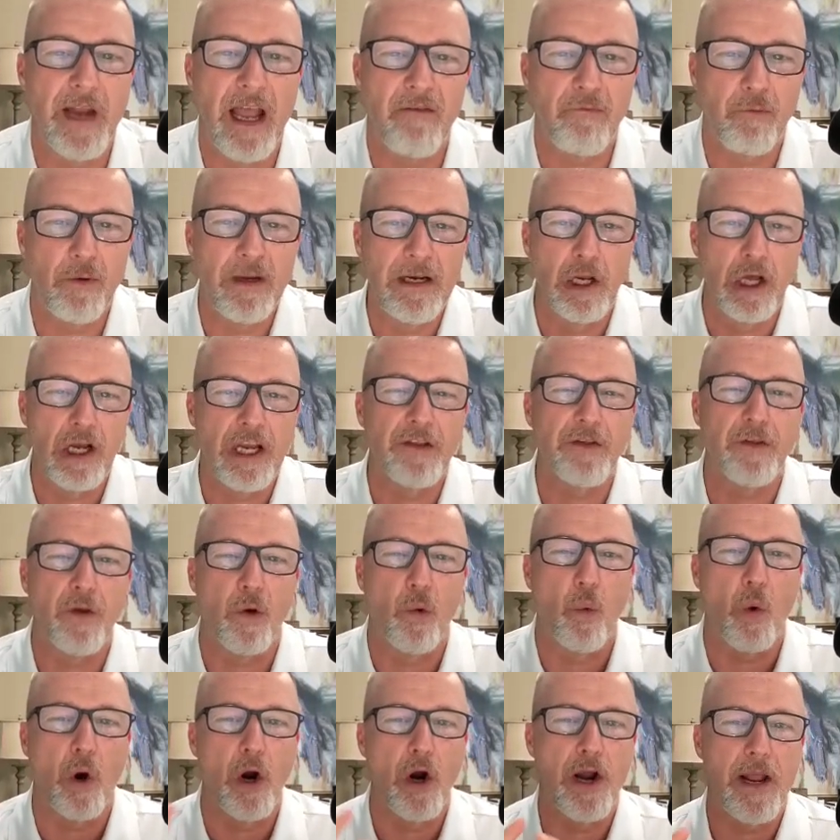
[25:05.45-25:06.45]
Now, if we look at the
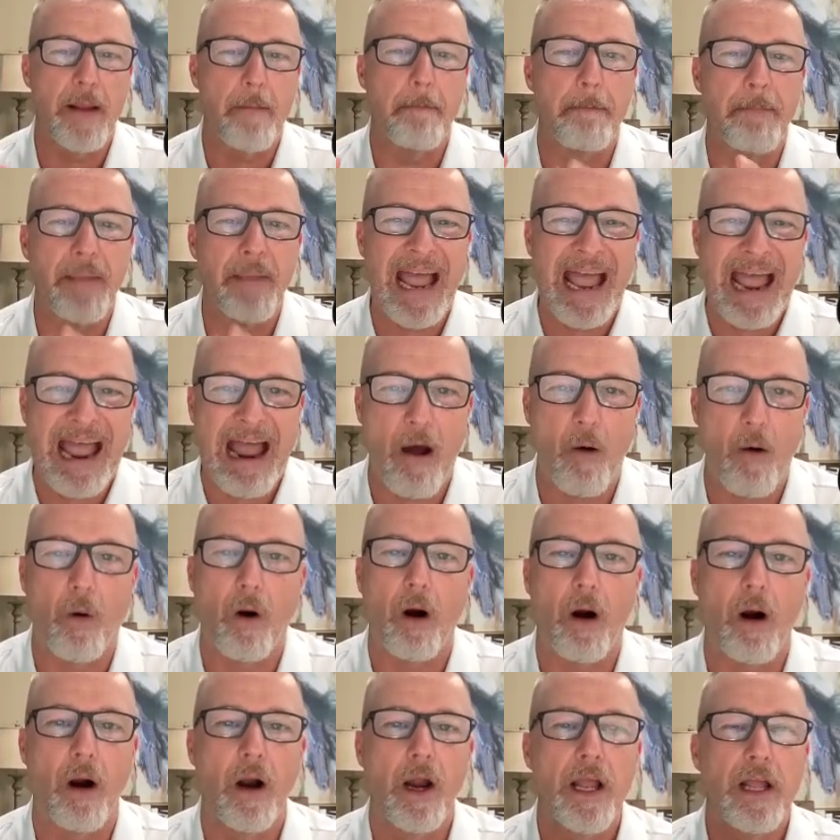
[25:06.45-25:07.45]
word
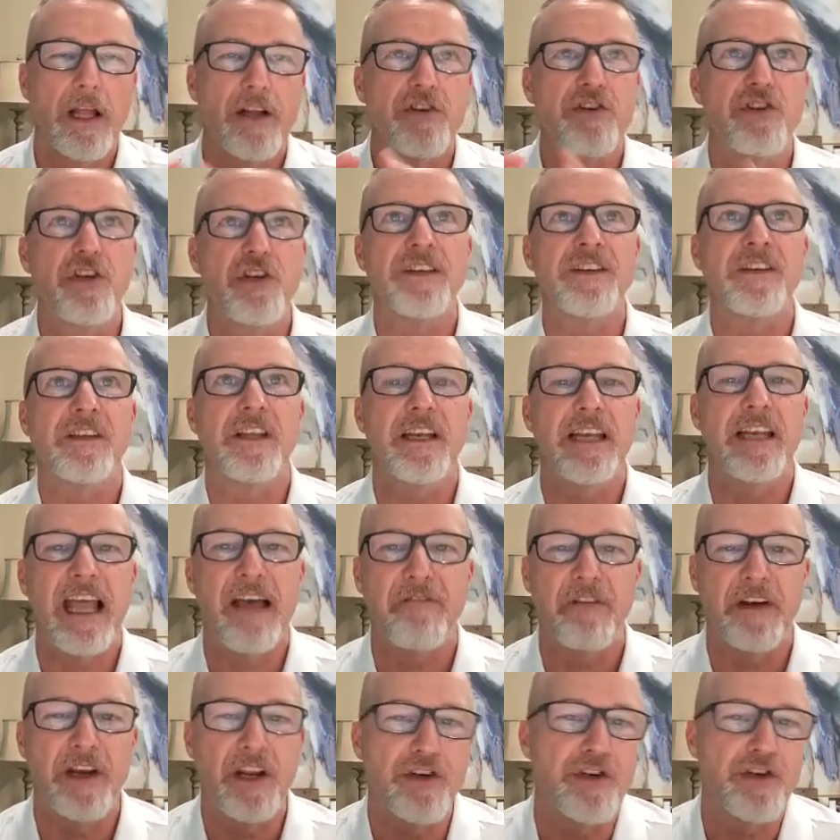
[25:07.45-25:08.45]
empower, just the
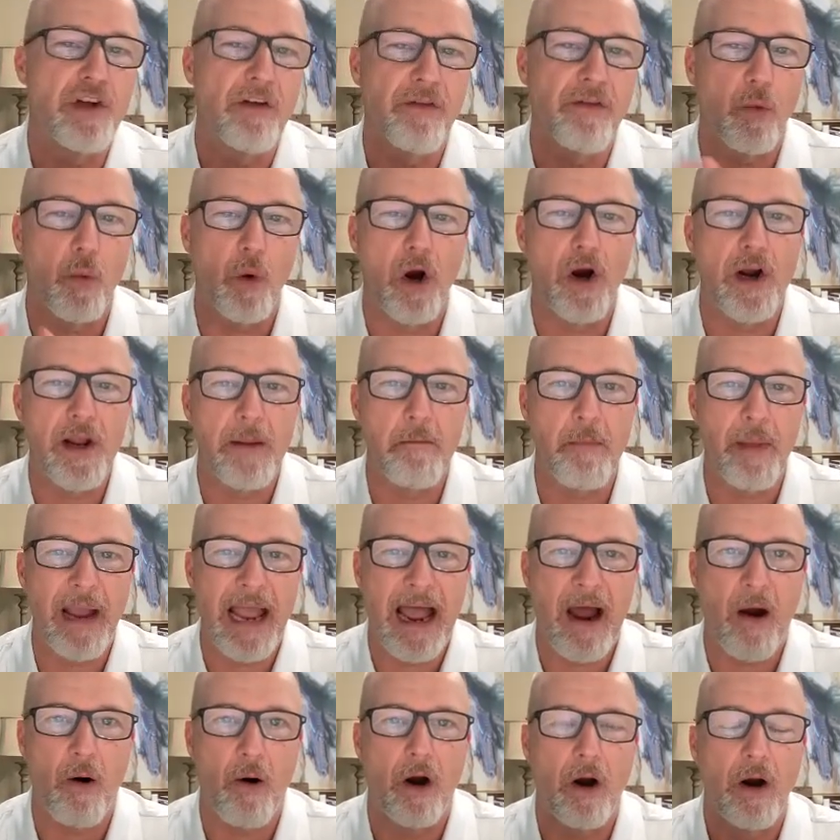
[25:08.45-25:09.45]
definition of the word
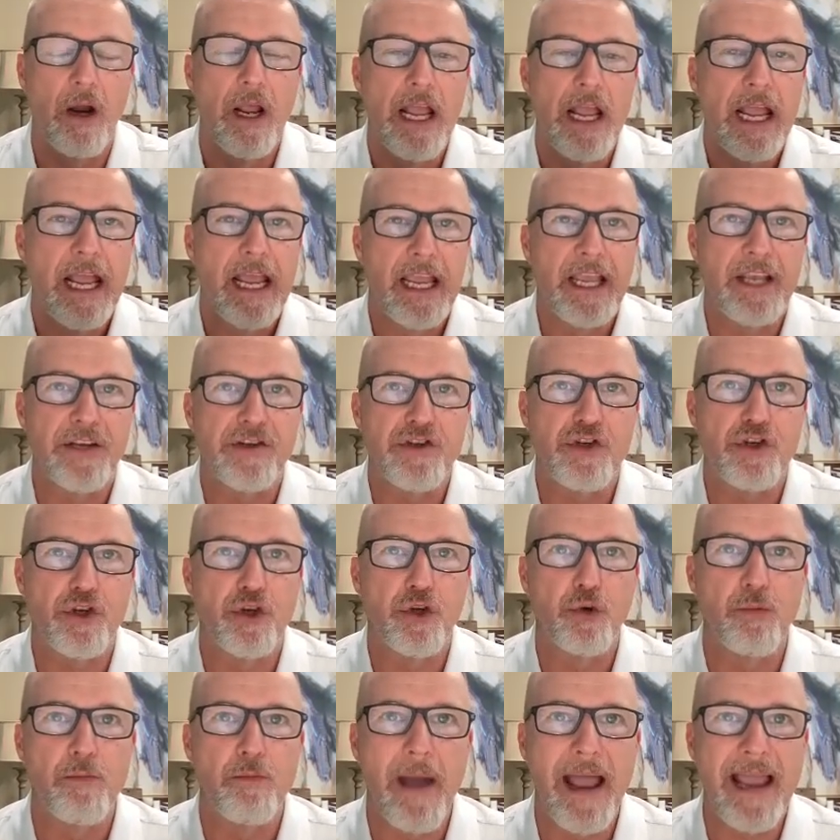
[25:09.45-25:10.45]
empower is
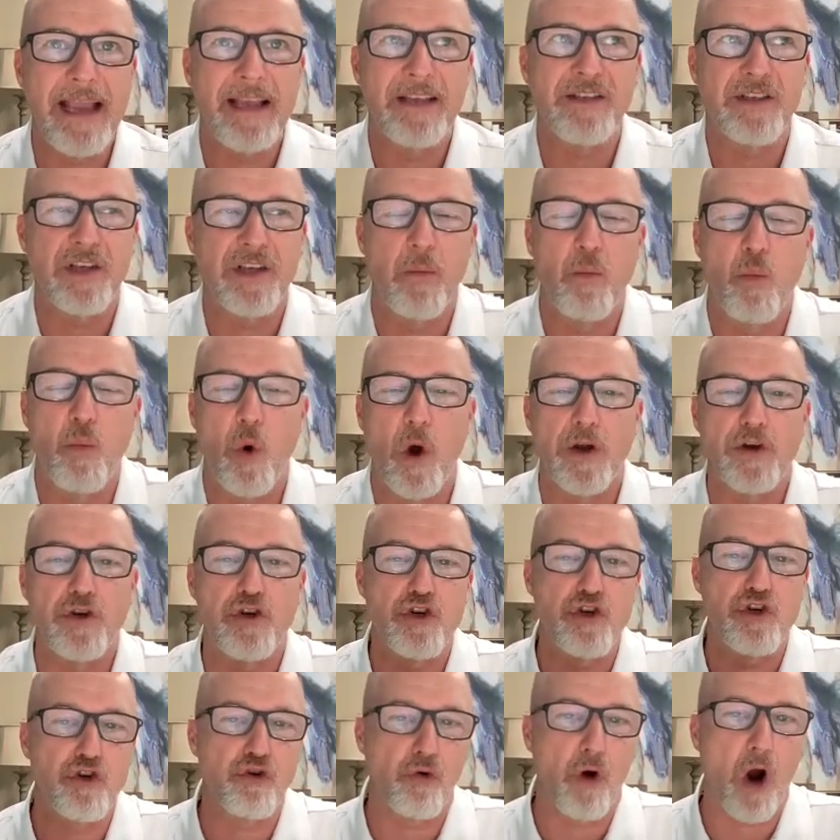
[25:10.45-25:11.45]
to make someone
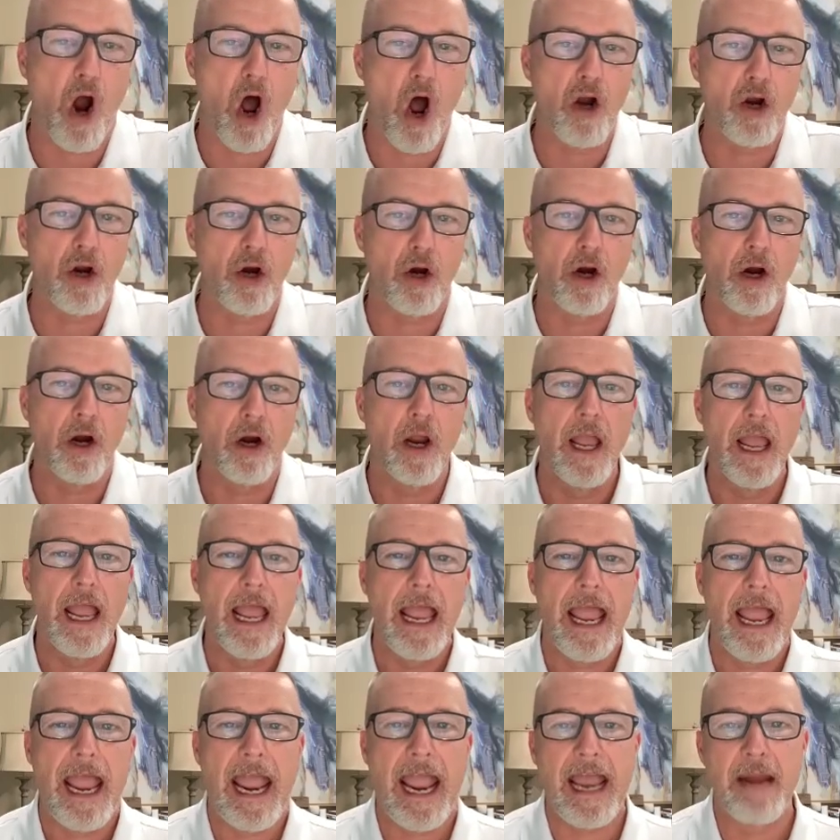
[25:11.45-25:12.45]
stronger
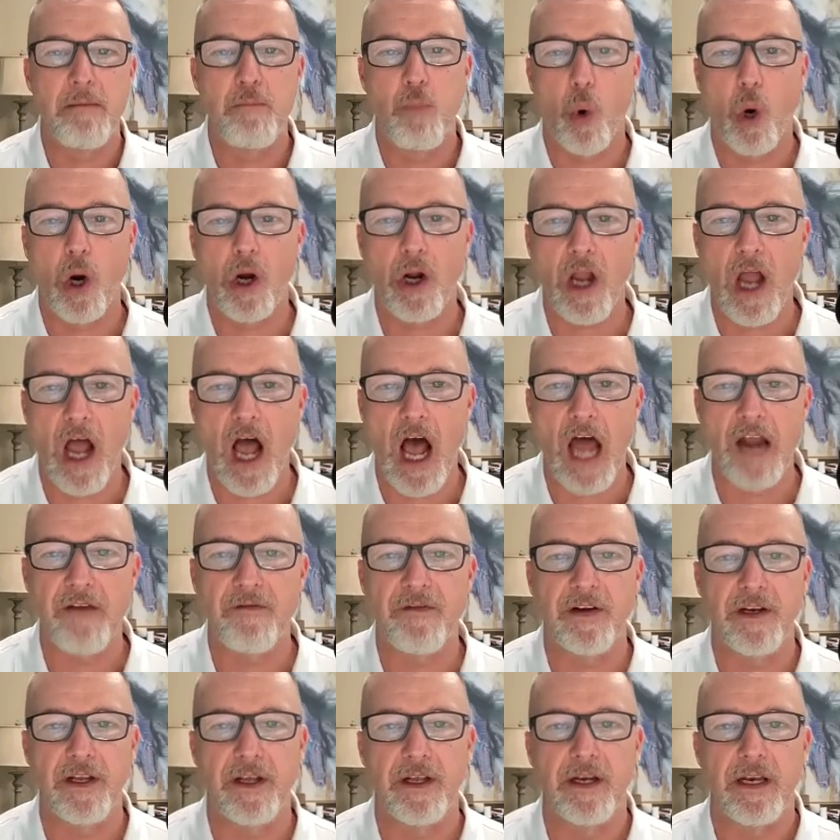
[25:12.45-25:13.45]
and more
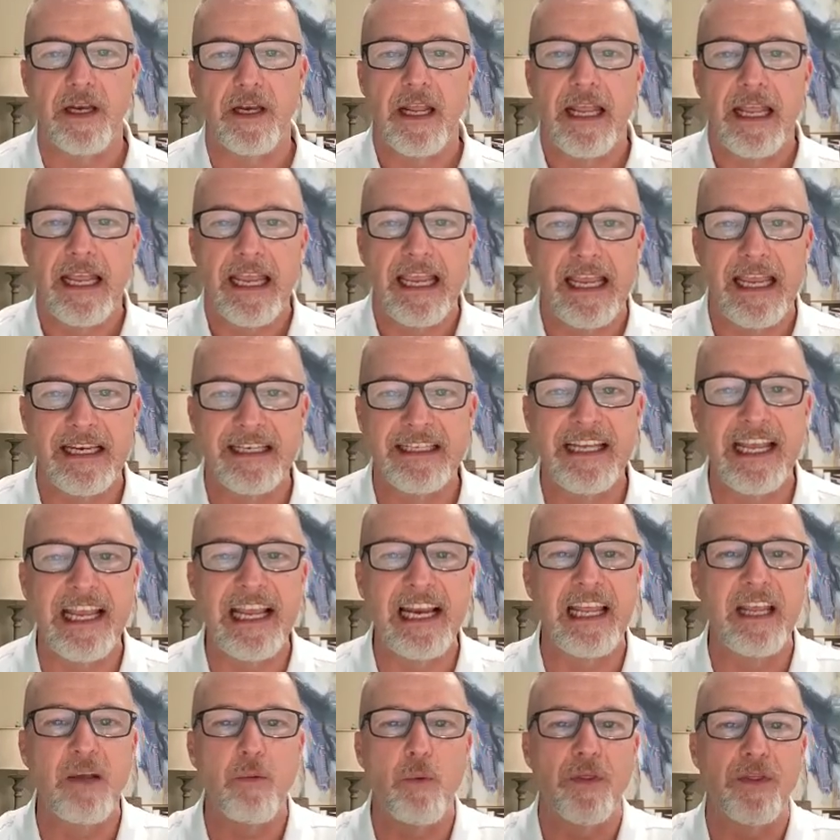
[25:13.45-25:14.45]
confident in
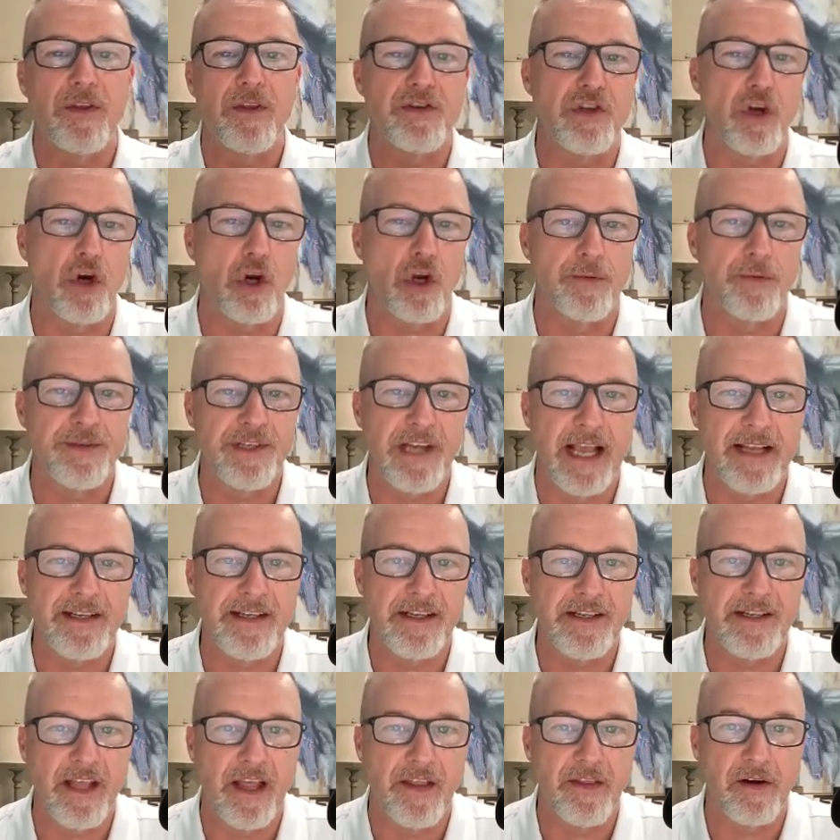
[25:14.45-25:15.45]
dealing with the
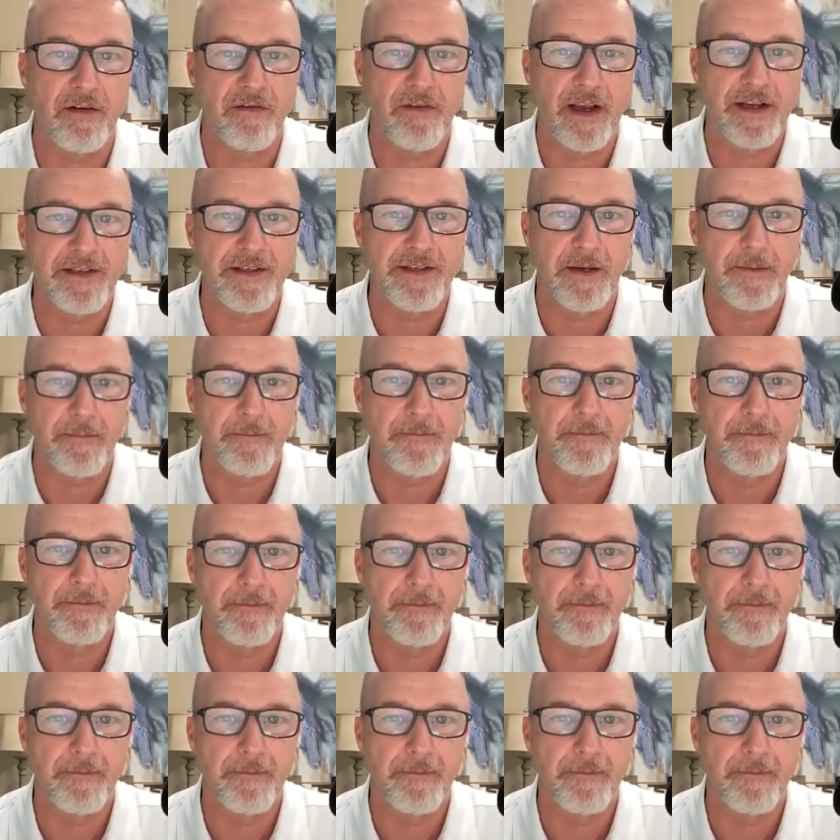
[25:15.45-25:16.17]
circumstances that they're facing.